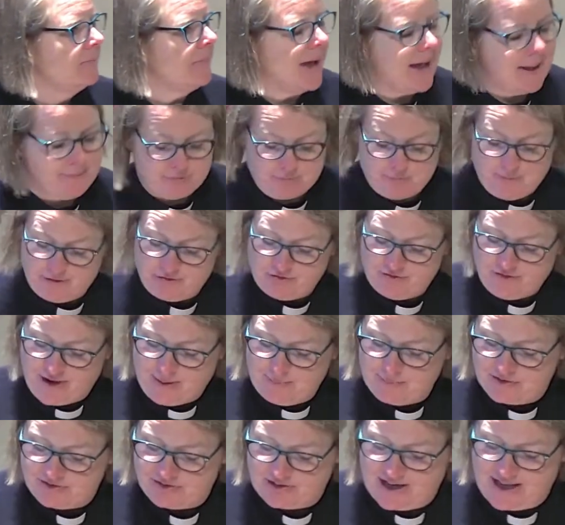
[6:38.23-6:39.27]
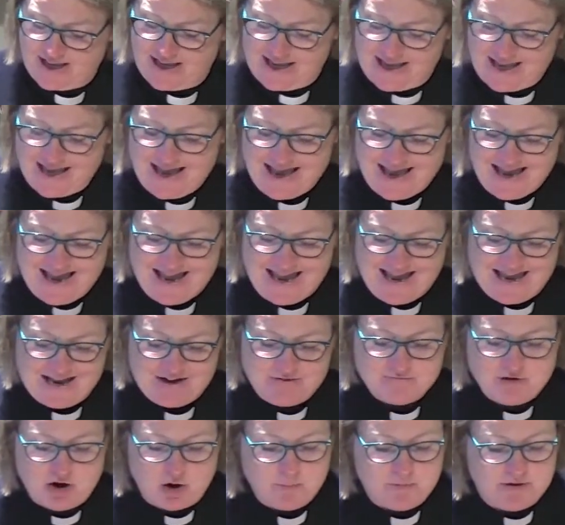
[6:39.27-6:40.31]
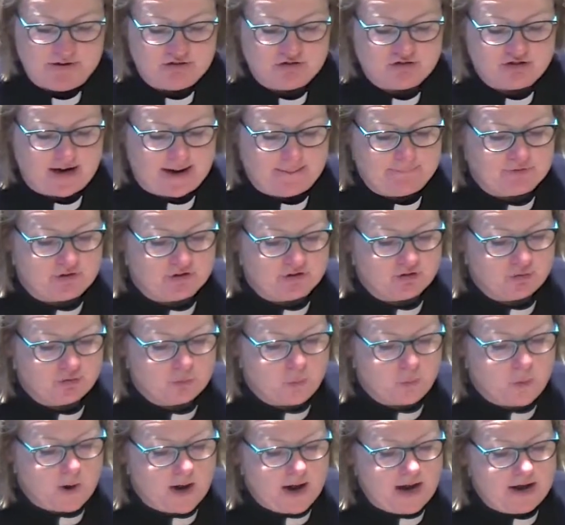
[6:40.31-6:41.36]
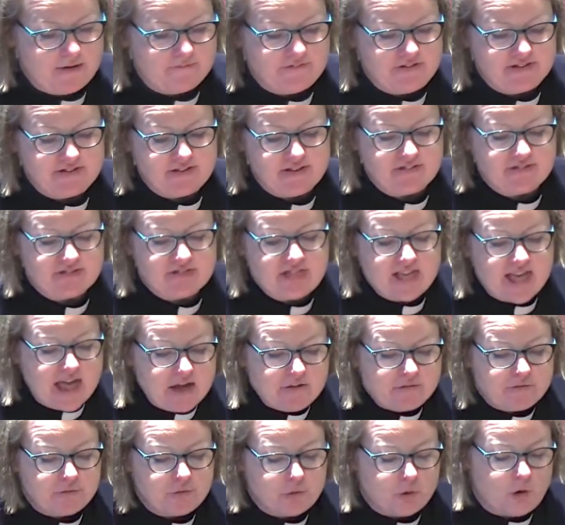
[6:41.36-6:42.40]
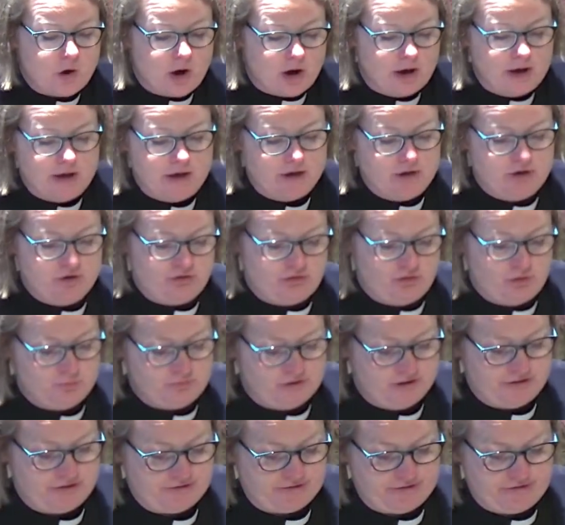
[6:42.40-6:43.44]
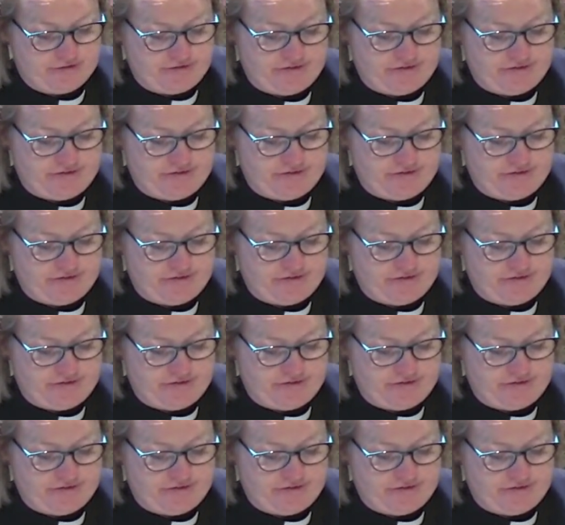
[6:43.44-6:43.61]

Perhaps most famously in Romans chapter 12, he says, Therefore I urge you, brothers and